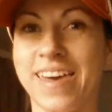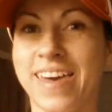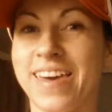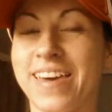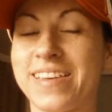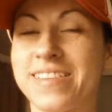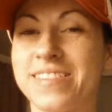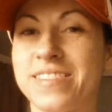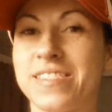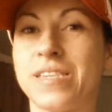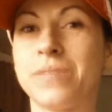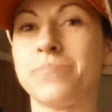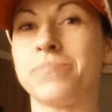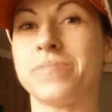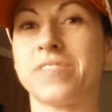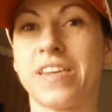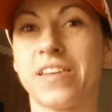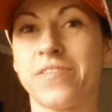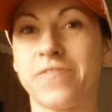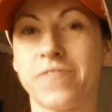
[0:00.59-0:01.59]
Hey
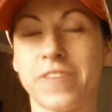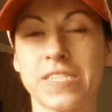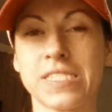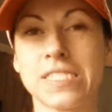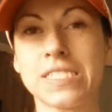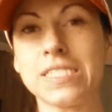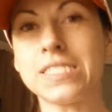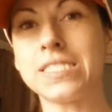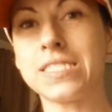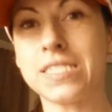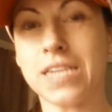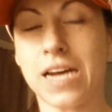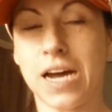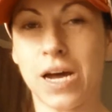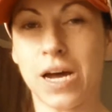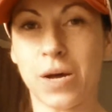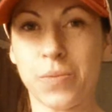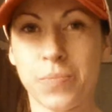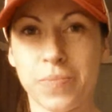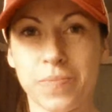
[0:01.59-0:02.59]
Team Ted Fitness,
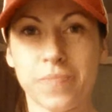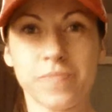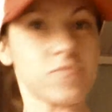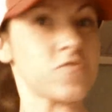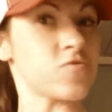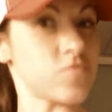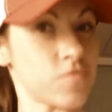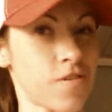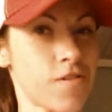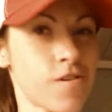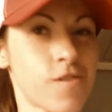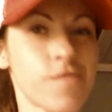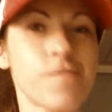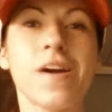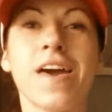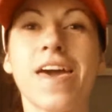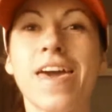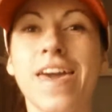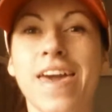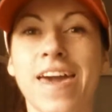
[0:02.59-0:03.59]
Doro,
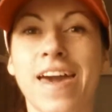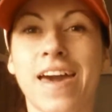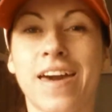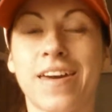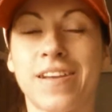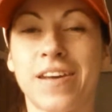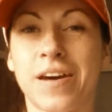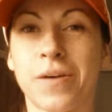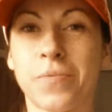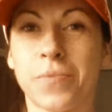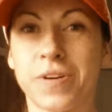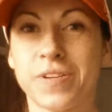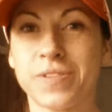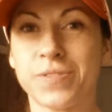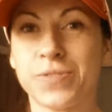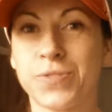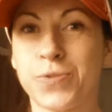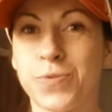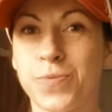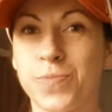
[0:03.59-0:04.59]
and I
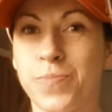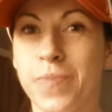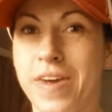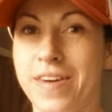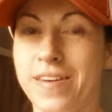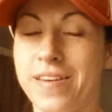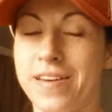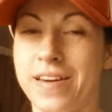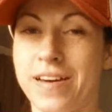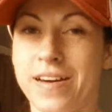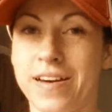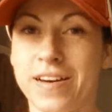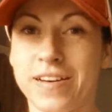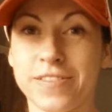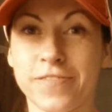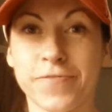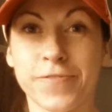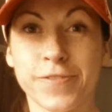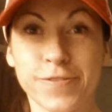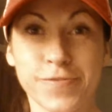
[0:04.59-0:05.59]
wanted to make
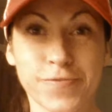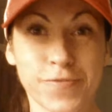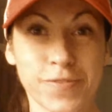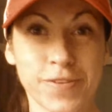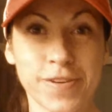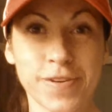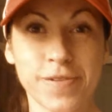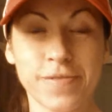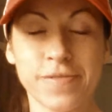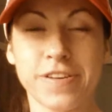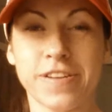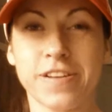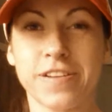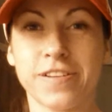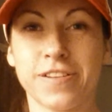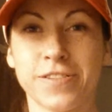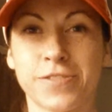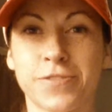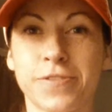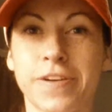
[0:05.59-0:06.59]
the first video in
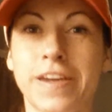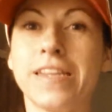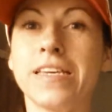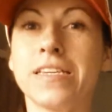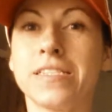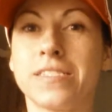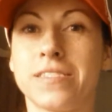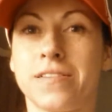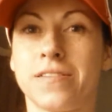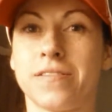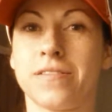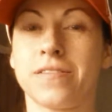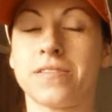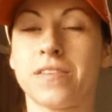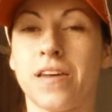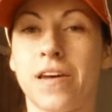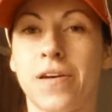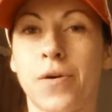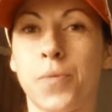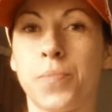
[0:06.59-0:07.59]
our training series.
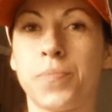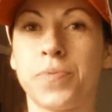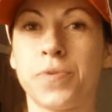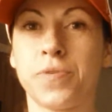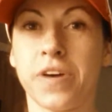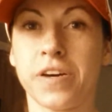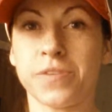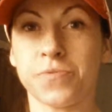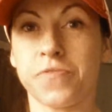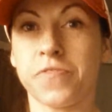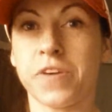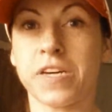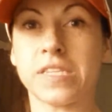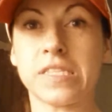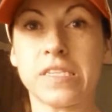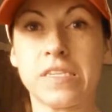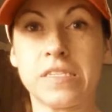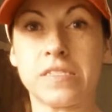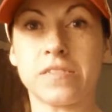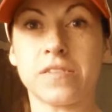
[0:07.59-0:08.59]
I hope you guys will
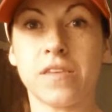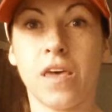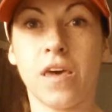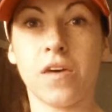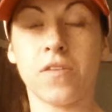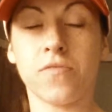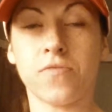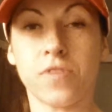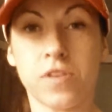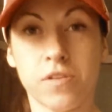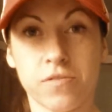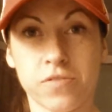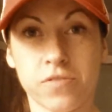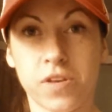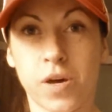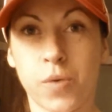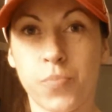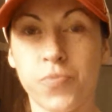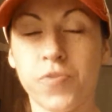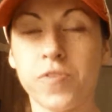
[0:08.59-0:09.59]
find these videos
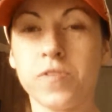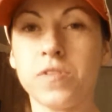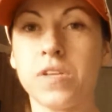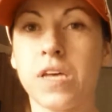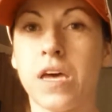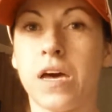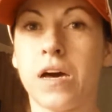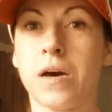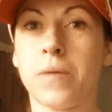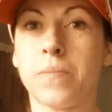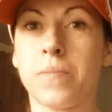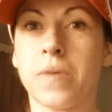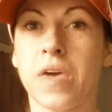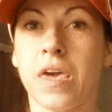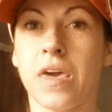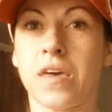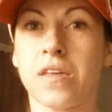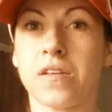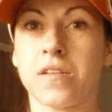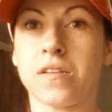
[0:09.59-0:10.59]
helpful,
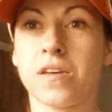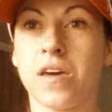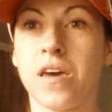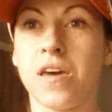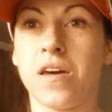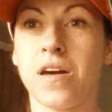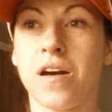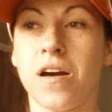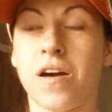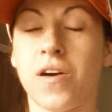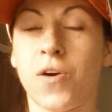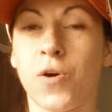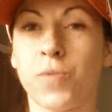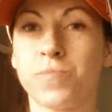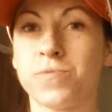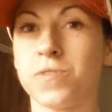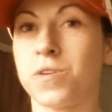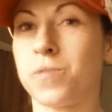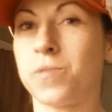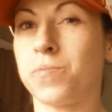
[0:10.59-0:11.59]
and I
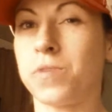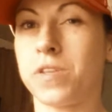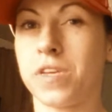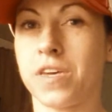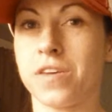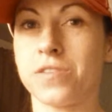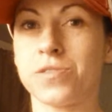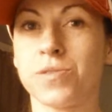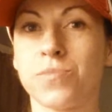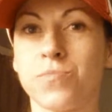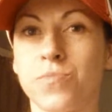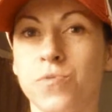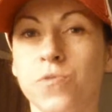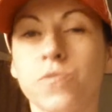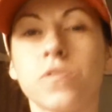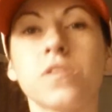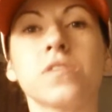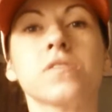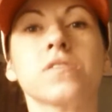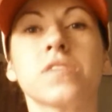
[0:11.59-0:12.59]
hope to communicate some new
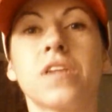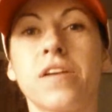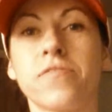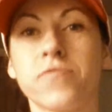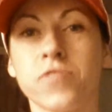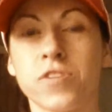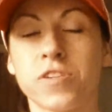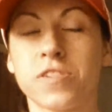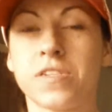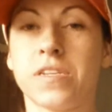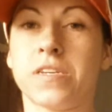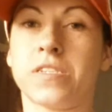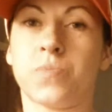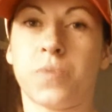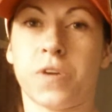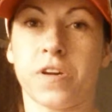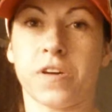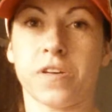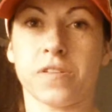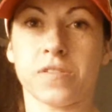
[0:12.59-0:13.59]
things that I've learned and
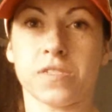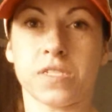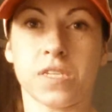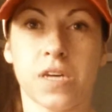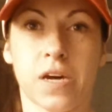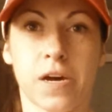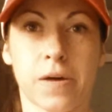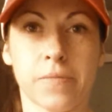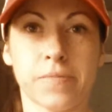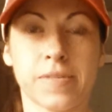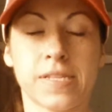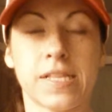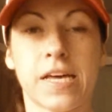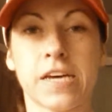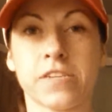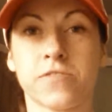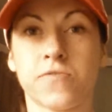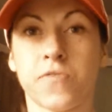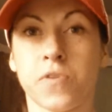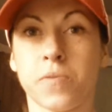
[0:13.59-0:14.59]
experienced in the
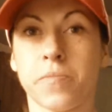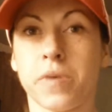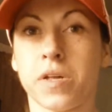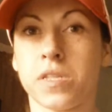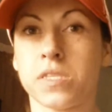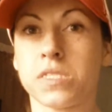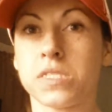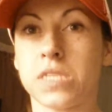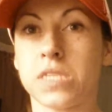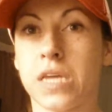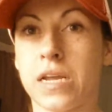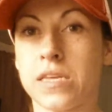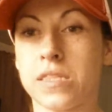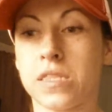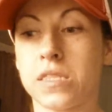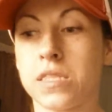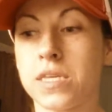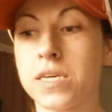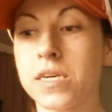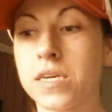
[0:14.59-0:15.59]
last few months that I
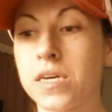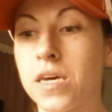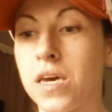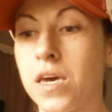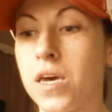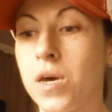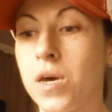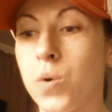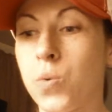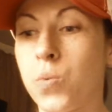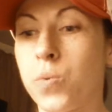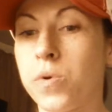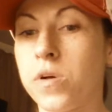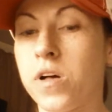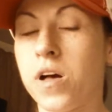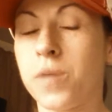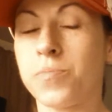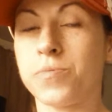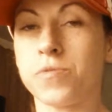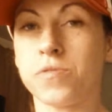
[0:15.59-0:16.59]
think will
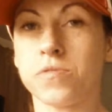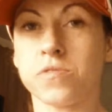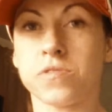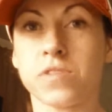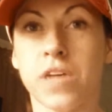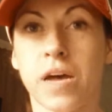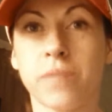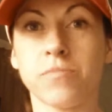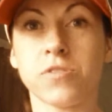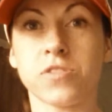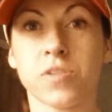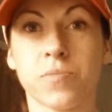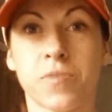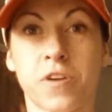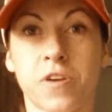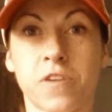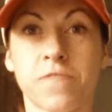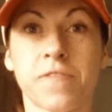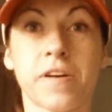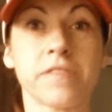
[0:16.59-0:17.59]
help you establish a
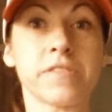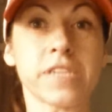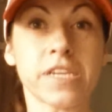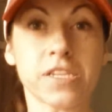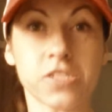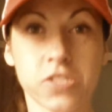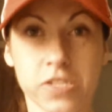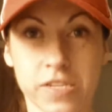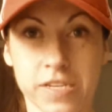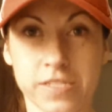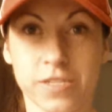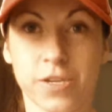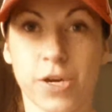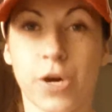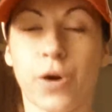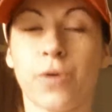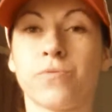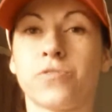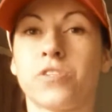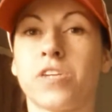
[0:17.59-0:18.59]
better foundation as a
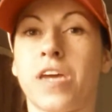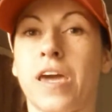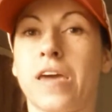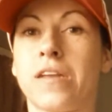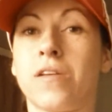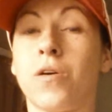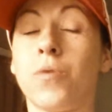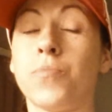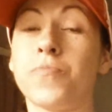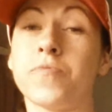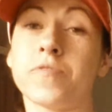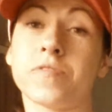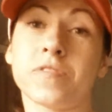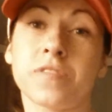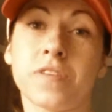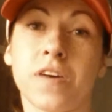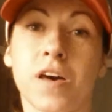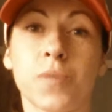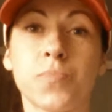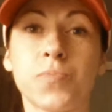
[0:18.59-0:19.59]
coach and
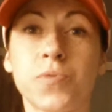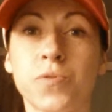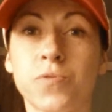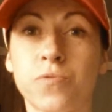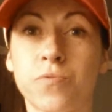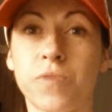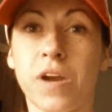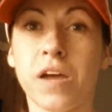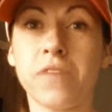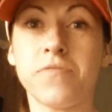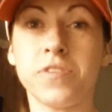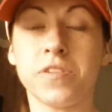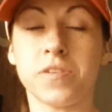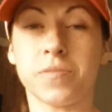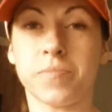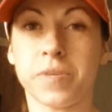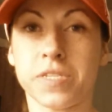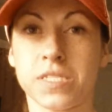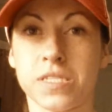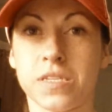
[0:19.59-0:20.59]
hopefully help you thrive in your
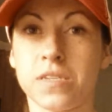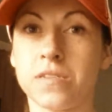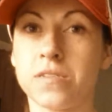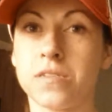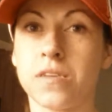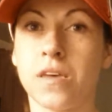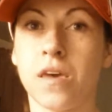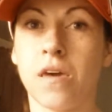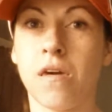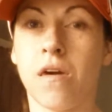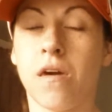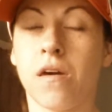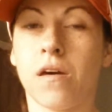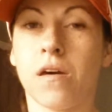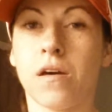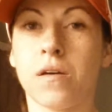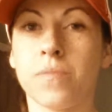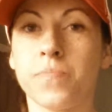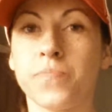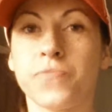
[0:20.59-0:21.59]
business.
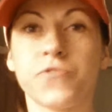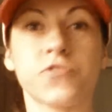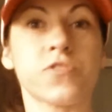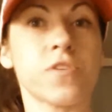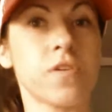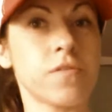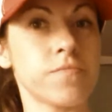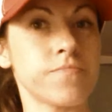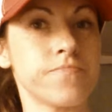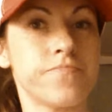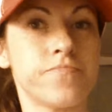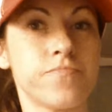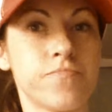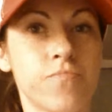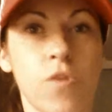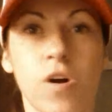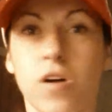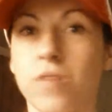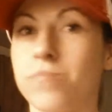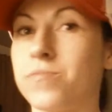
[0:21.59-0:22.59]
So
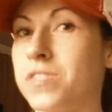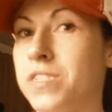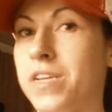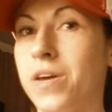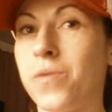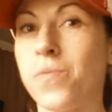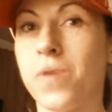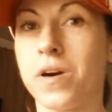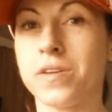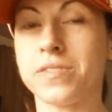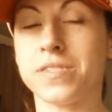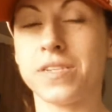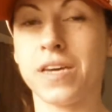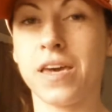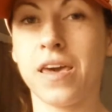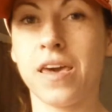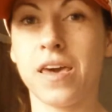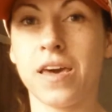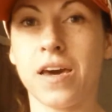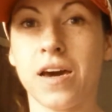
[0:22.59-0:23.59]
welcome to day one.
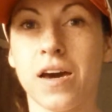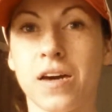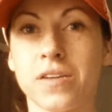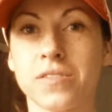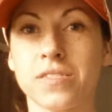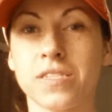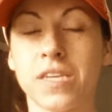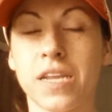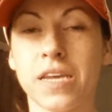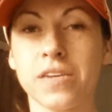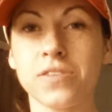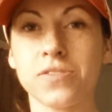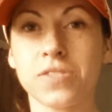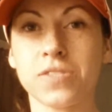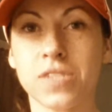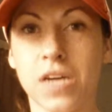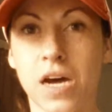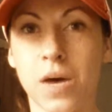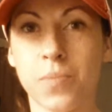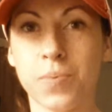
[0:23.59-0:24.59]
Today's
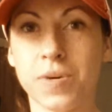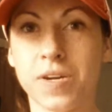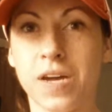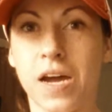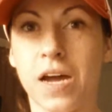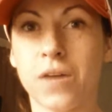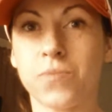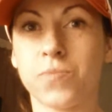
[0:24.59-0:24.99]
topic,